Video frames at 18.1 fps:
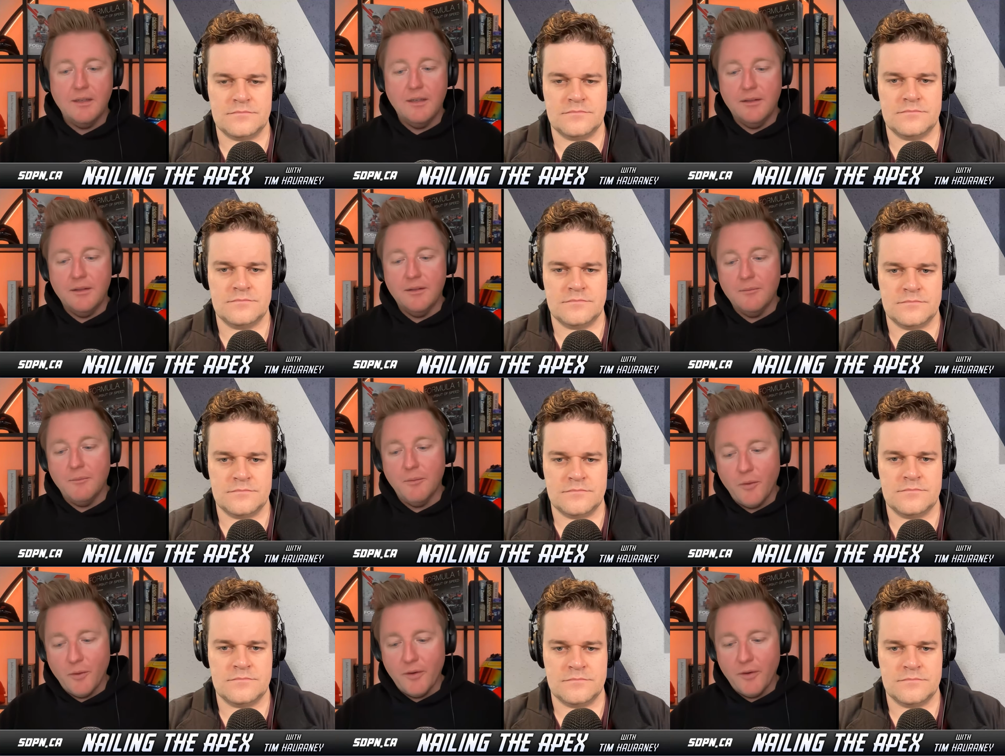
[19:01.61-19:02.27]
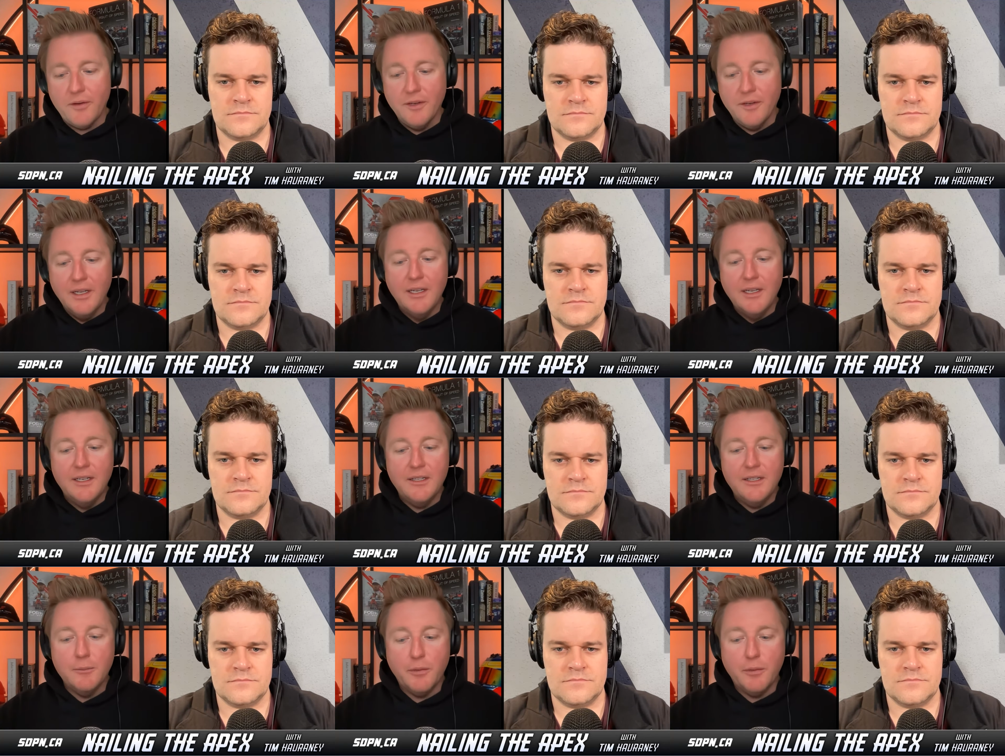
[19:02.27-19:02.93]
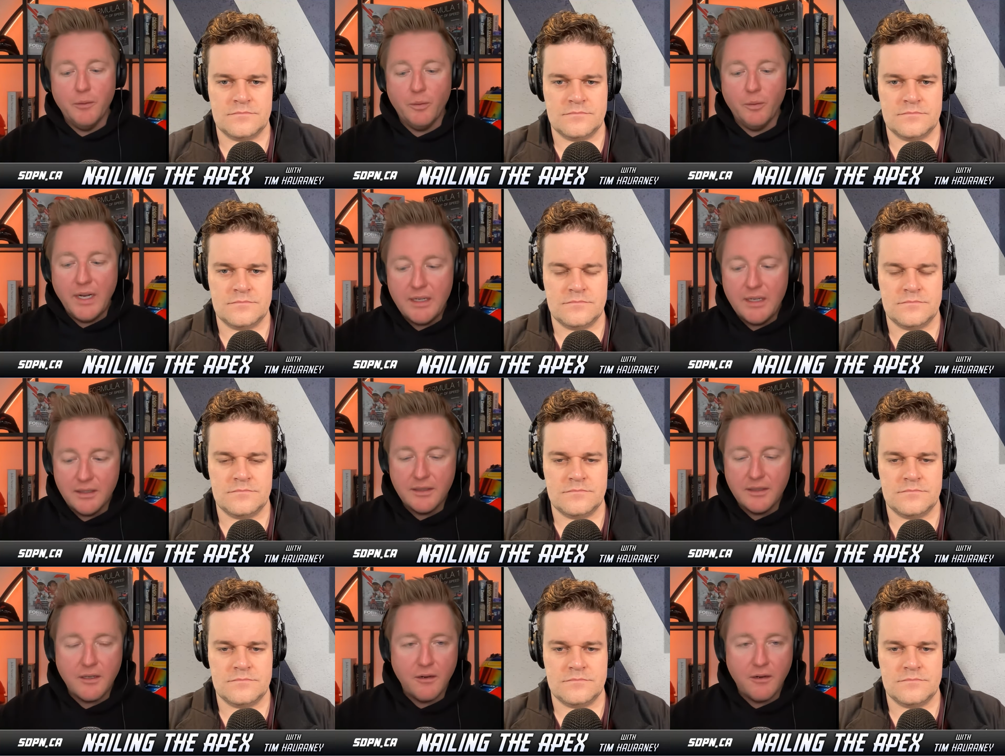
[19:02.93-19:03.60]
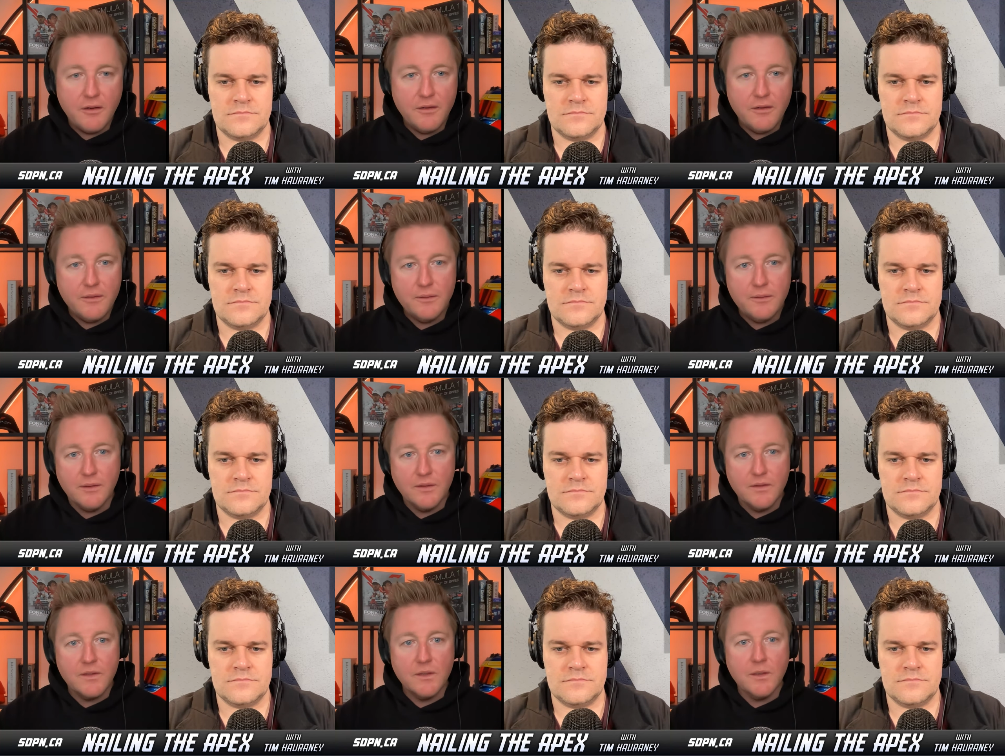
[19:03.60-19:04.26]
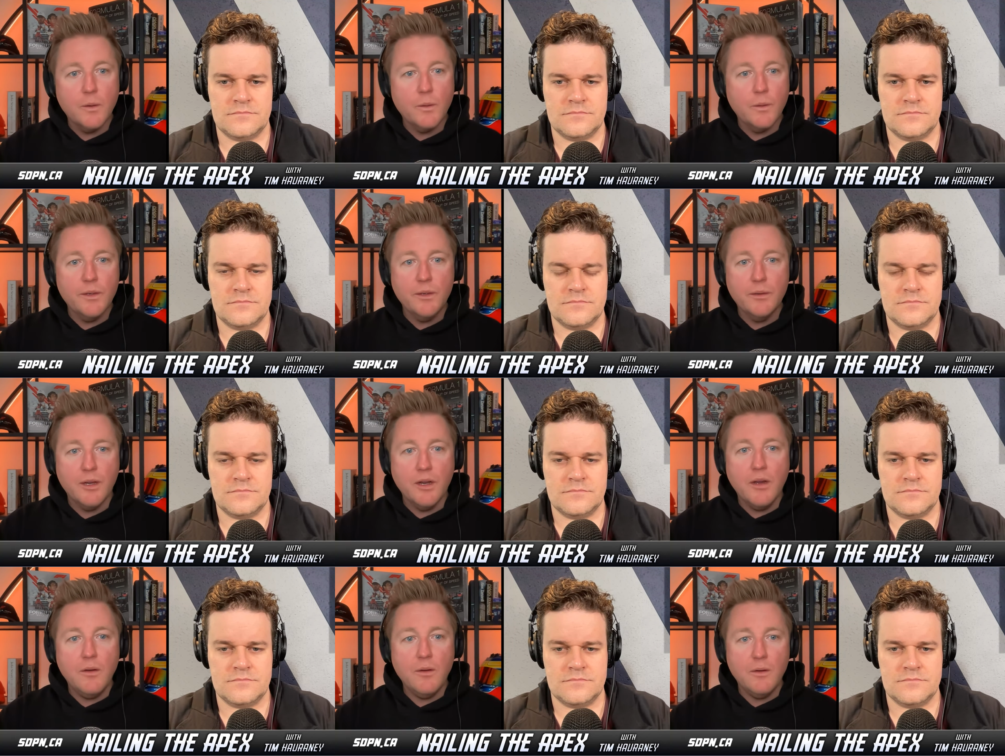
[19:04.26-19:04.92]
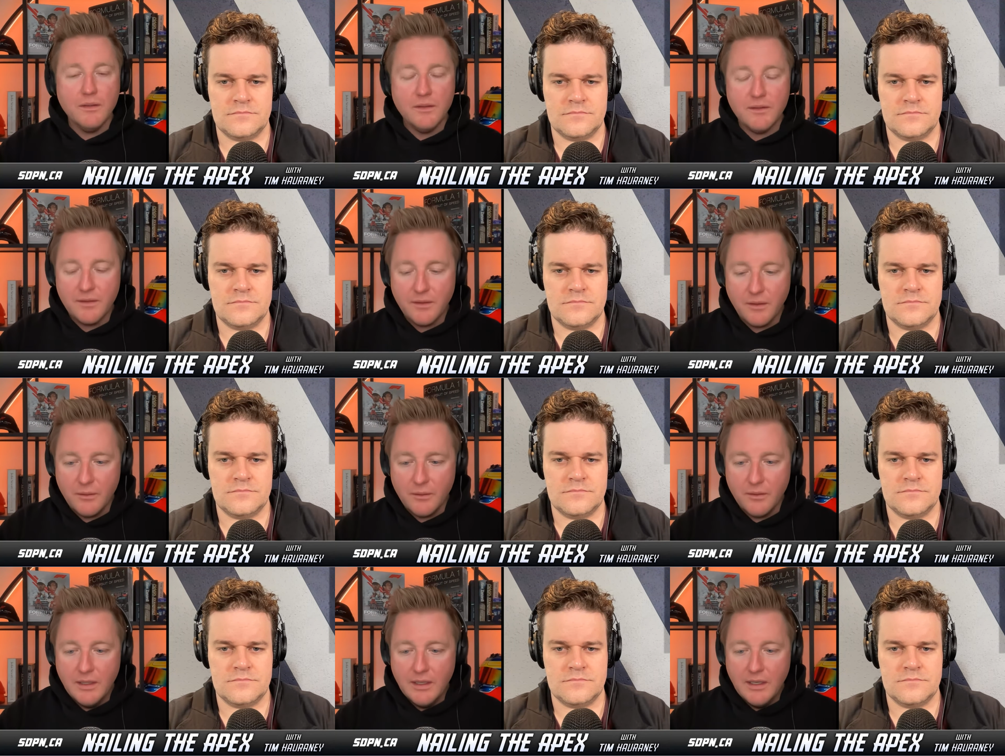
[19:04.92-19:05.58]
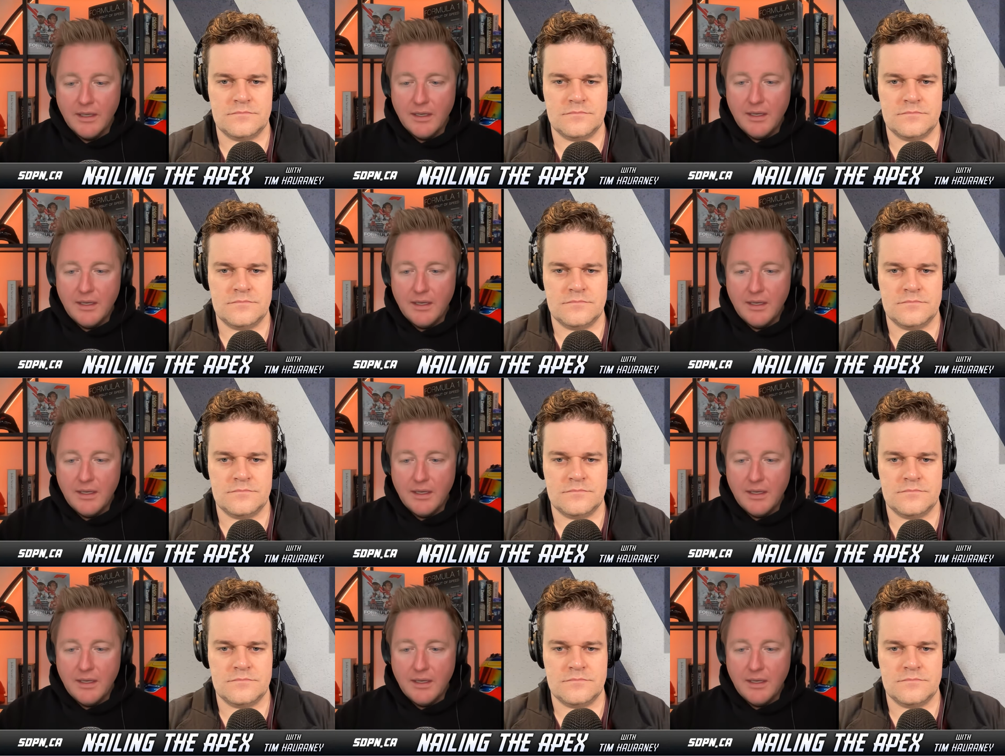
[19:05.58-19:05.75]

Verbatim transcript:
Speaker 1: and the more you put weight on the car, you, the slower you go, and so.